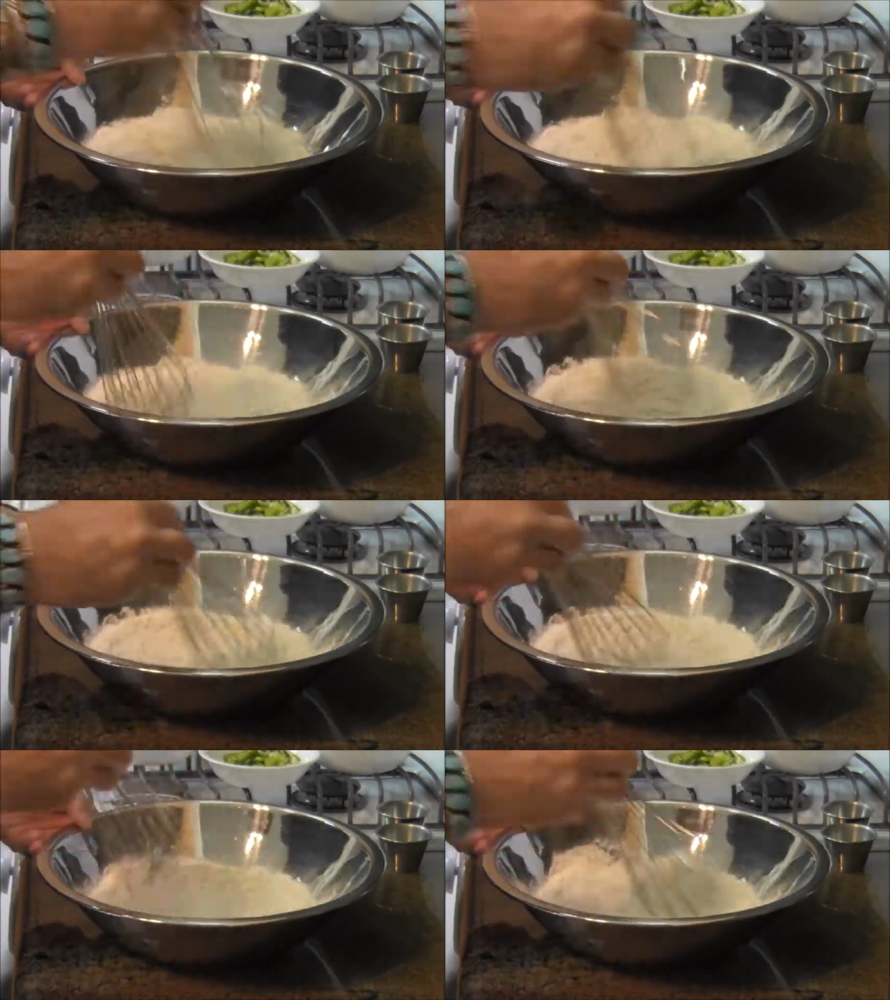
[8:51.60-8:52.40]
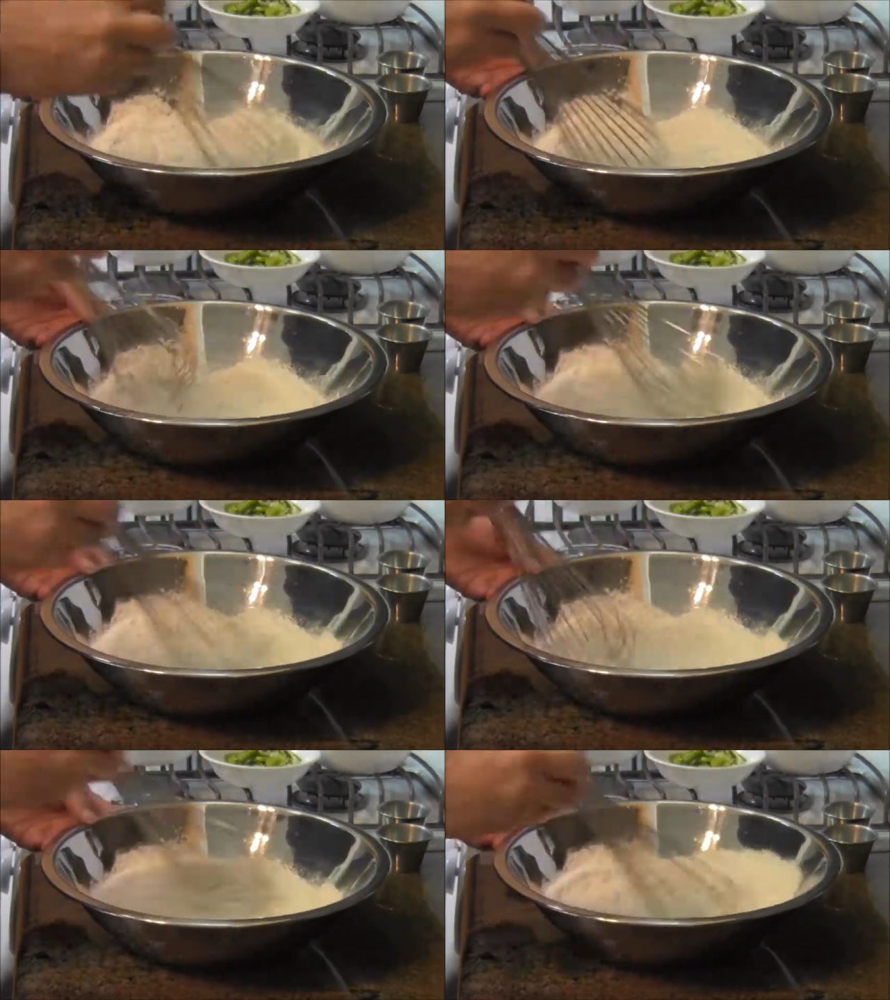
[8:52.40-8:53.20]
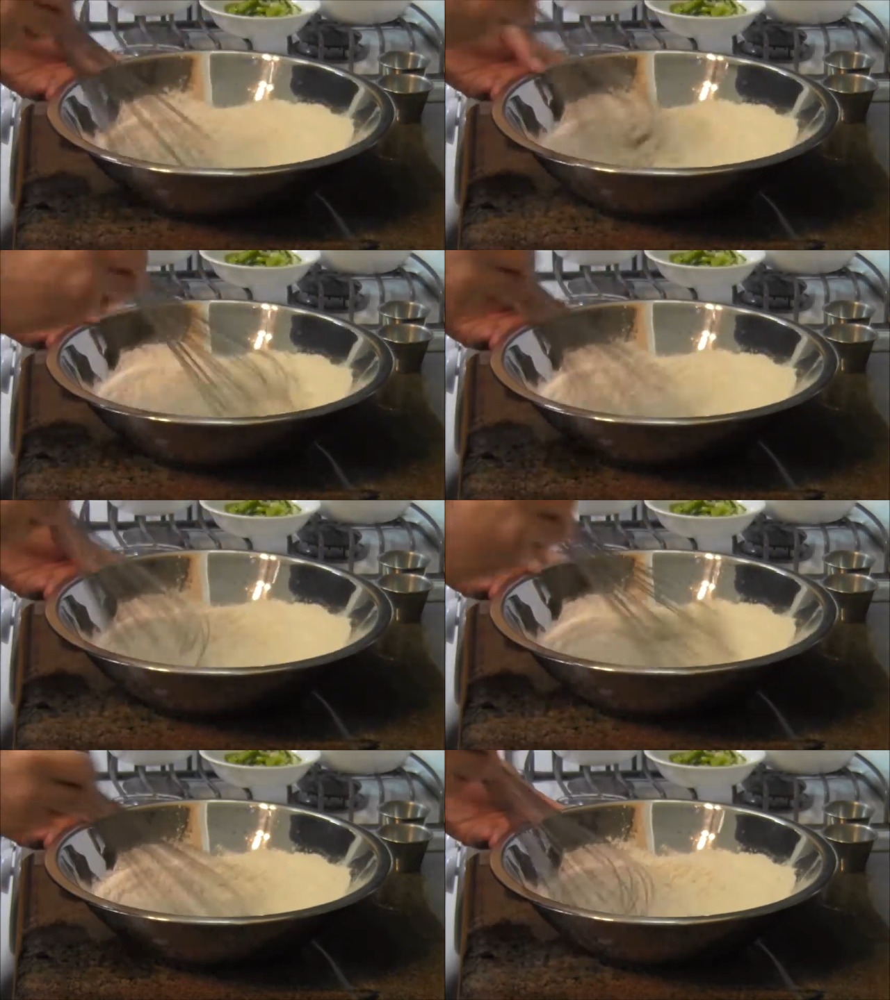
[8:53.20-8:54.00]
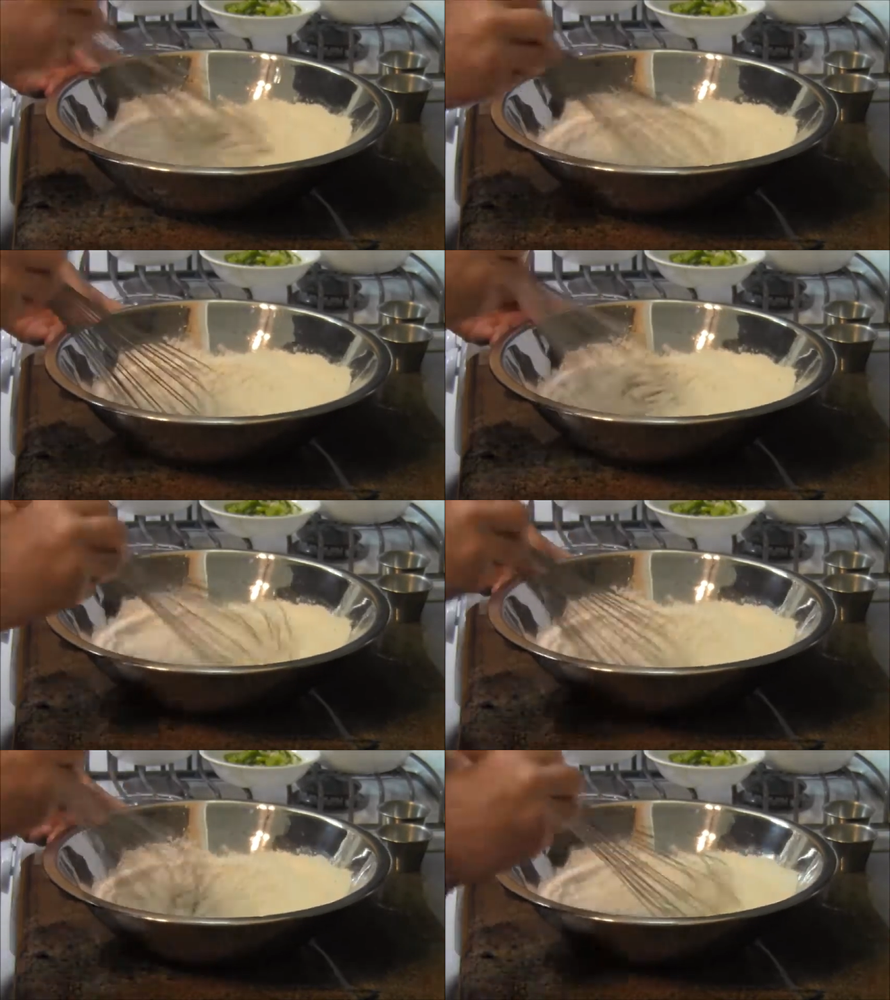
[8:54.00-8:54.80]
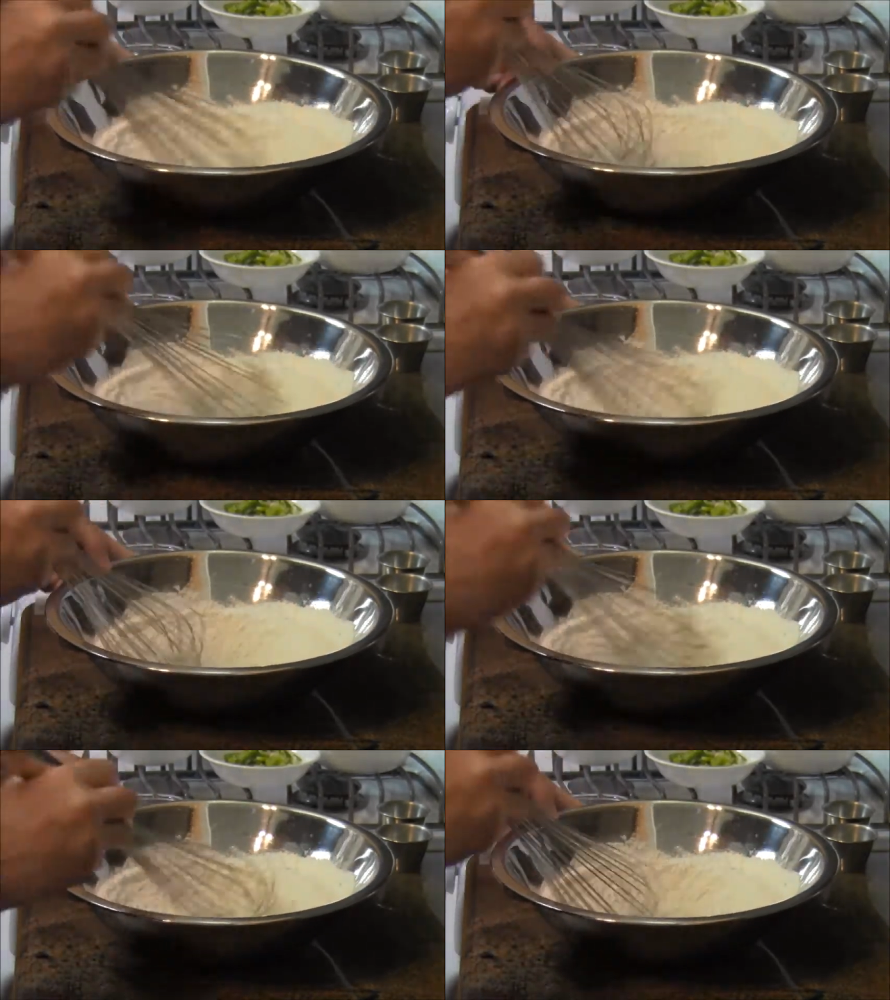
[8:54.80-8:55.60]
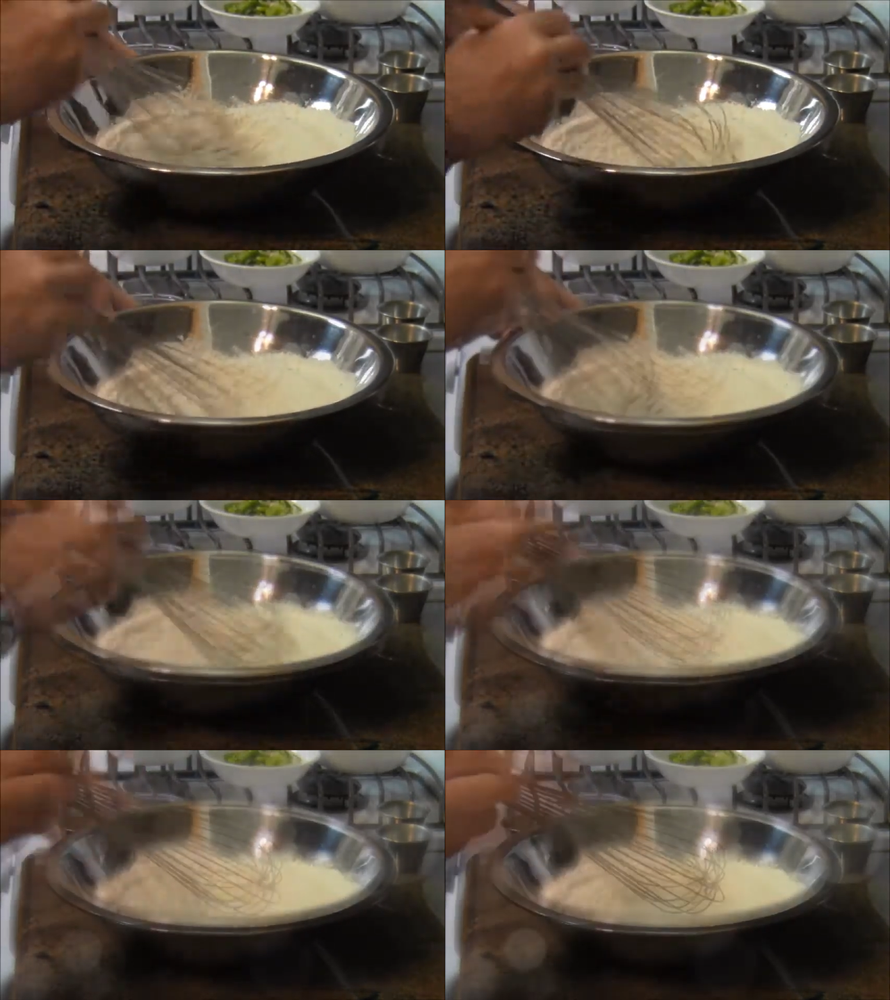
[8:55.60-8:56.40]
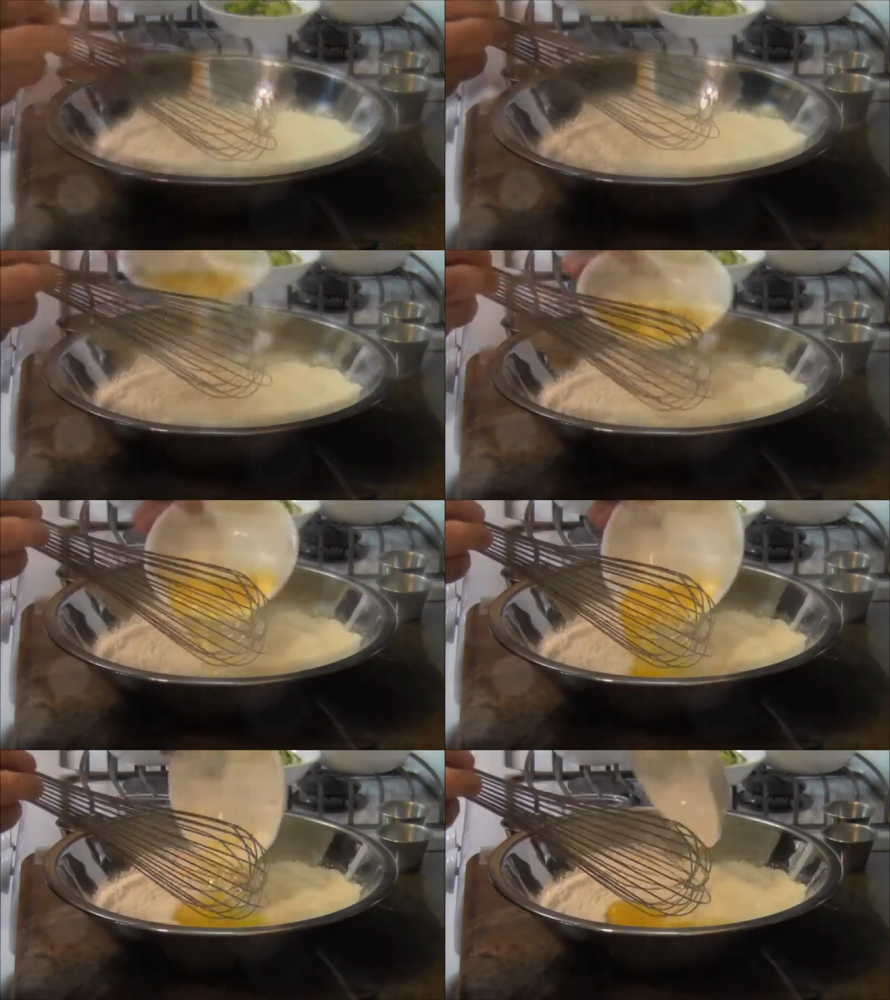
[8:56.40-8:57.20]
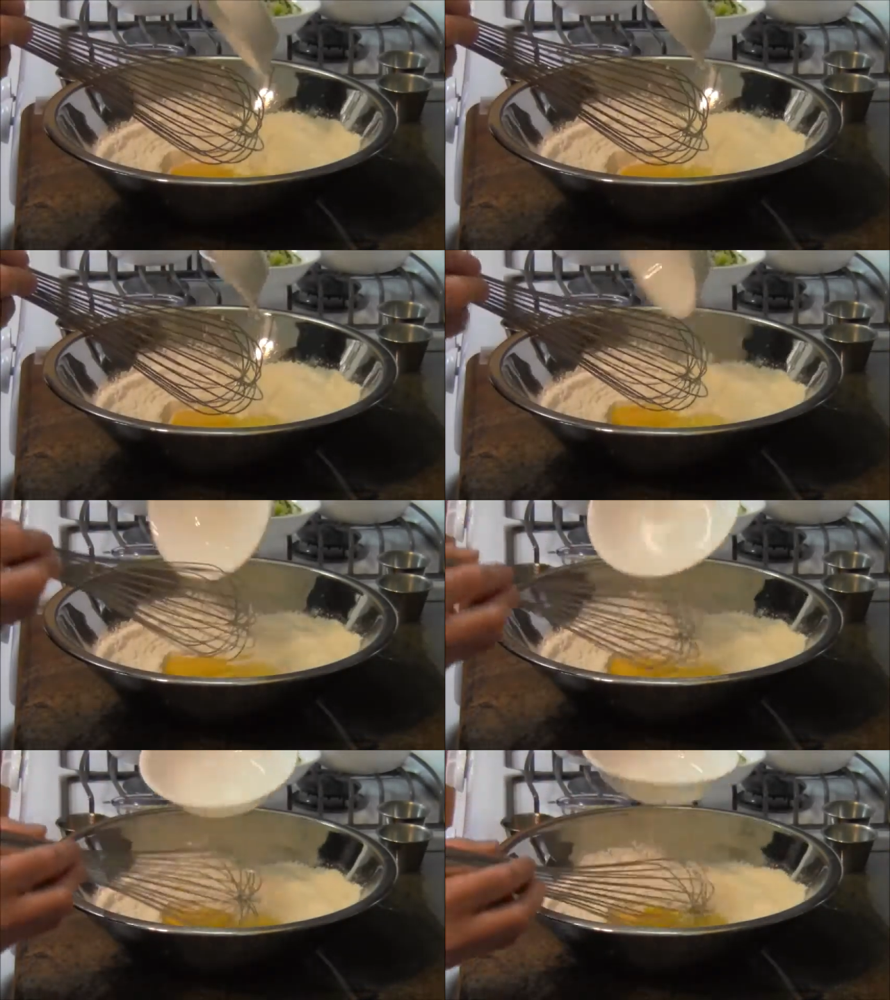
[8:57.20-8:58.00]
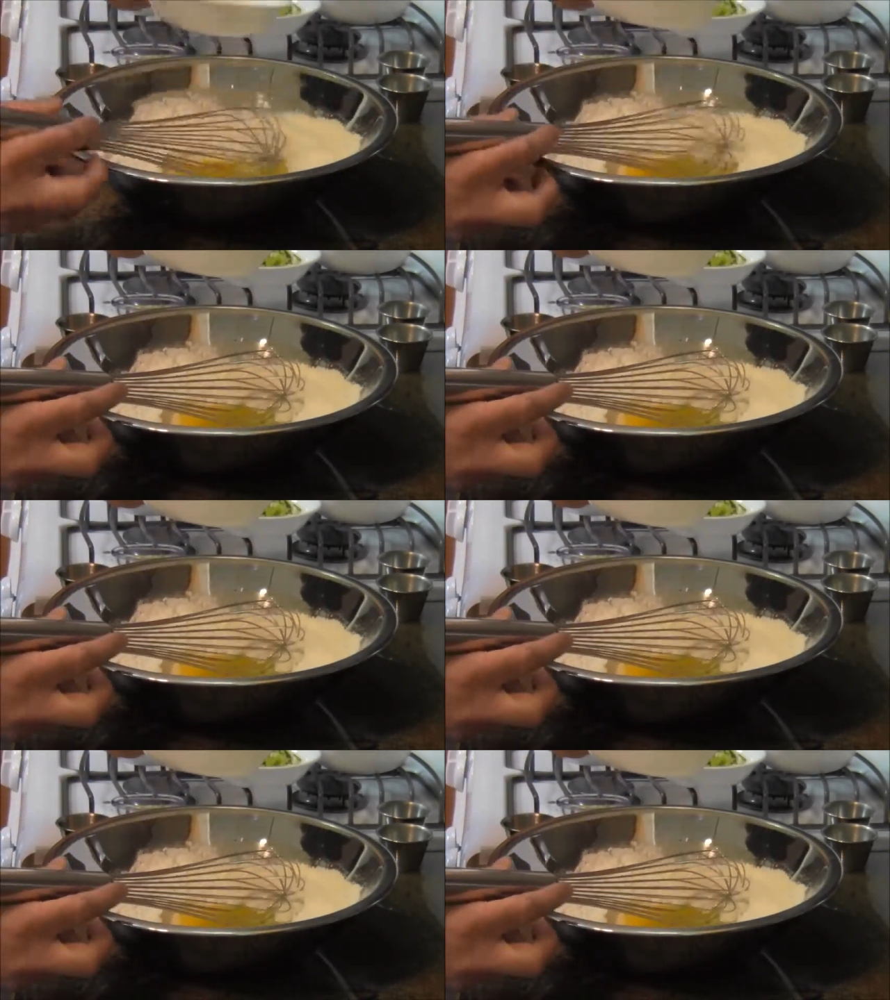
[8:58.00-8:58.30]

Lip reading: (no speaker visible)